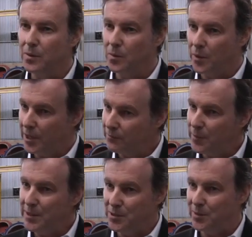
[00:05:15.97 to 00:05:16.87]
whatever
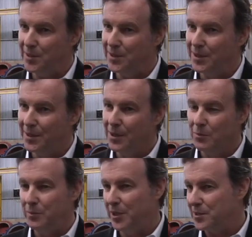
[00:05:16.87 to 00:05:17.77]
we're doing,
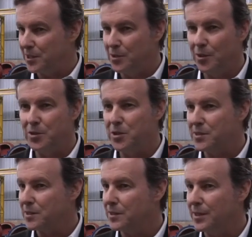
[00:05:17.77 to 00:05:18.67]
be it technology,
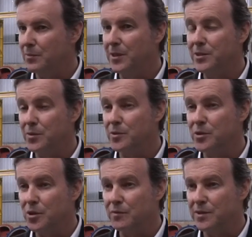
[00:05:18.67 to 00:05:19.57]
sustainability or
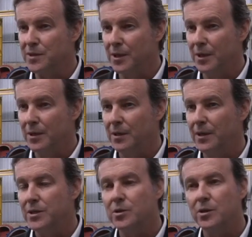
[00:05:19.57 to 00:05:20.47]
service,
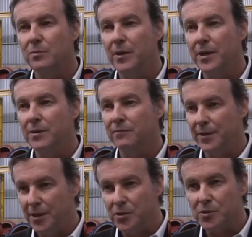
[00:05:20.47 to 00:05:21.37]
it's got to make
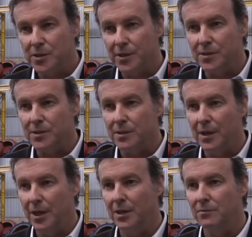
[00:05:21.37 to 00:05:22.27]
financial sense.
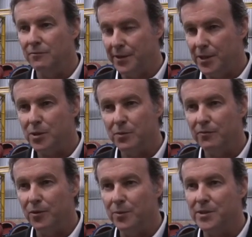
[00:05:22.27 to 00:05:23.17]
And financial
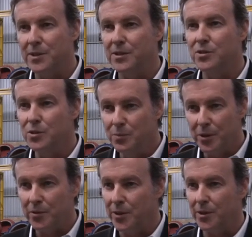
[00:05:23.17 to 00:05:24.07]
performance is super
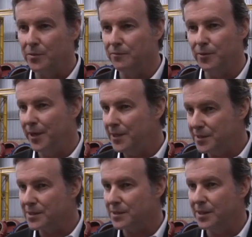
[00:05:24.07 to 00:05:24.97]
critical for any
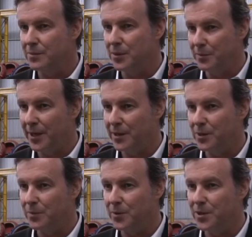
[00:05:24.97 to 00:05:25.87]
sustainable mining
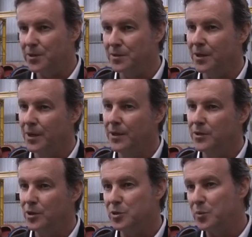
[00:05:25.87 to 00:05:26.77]
operation.
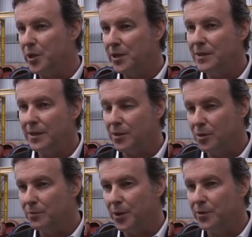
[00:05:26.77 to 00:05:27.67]
So it's bringing in that
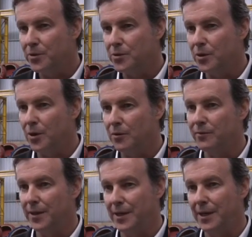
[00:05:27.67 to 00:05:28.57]
component of,
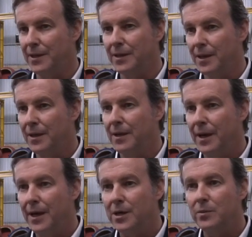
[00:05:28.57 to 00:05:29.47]
again,
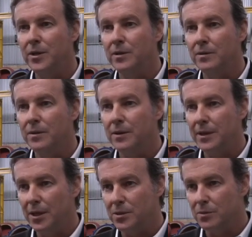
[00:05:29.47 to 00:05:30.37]
how do we
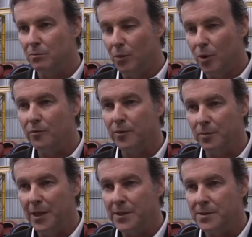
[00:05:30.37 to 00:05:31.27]
get more from
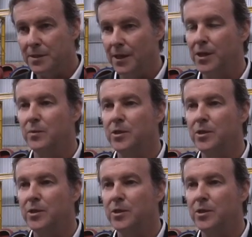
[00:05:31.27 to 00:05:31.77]
less? How do we